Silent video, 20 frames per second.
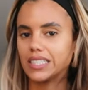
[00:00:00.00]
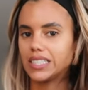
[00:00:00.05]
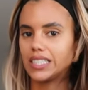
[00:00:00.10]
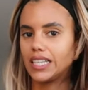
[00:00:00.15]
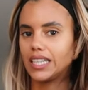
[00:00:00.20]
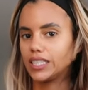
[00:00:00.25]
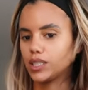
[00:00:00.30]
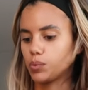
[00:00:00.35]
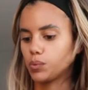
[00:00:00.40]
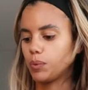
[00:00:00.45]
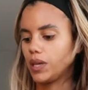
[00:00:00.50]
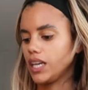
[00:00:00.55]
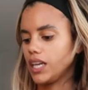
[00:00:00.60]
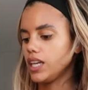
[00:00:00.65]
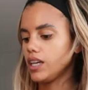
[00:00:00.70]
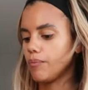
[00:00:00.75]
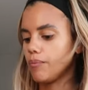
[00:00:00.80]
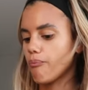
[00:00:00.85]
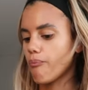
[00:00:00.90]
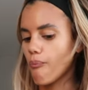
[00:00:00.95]

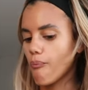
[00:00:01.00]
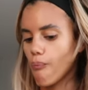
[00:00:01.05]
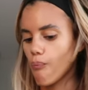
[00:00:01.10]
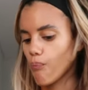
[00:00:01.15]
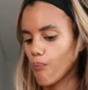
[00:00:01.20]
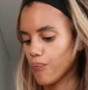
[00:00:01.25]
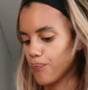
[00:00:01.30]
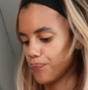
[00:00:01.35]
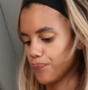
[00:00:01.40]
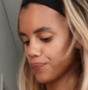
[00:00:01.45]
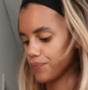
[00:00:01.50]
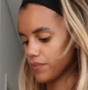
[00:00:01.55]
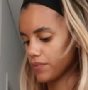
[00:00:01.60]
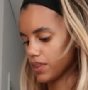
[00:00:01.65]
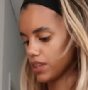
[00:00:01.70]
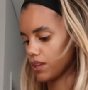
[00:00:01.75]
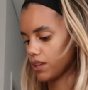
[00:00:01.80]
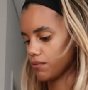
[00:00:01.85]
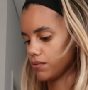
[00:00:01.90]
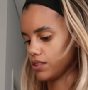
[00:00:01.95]
CSB.
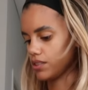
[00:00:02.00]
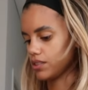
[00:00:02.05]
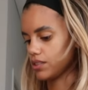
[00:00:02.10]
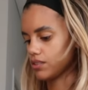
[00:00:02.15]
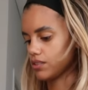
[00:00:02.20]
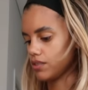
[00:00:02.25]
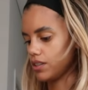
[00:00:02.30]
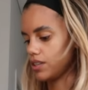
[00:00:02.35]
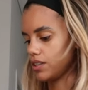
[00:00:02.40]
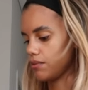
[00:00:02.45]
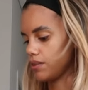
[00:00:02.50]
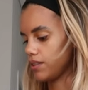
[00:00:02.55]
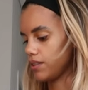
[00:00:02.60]
I'm gonna try them